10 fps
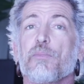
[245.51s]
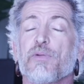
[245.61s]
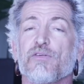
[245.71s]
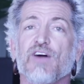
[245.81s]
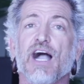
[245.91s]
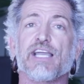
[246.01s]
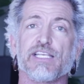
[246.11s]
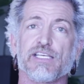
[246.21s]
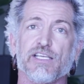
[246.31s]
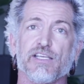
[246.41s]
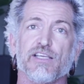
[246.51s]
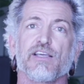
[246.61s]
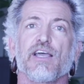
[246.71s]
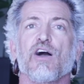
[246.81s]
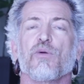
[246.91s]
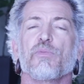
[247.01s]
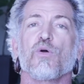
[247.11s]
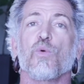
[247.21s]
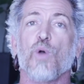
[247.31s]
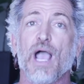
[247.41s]
providing help
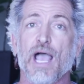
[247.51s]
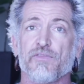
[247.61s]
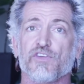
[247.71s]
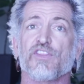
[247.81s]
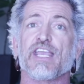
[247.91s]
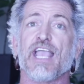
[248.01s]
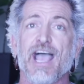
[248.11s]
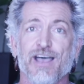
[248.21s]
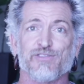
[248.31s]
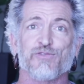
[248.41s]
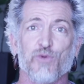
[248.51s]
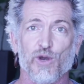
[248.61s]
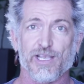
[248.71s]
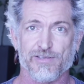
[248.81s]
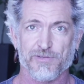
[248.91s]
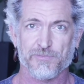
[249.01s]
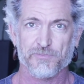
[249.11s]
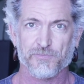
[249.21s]
after they ask for it.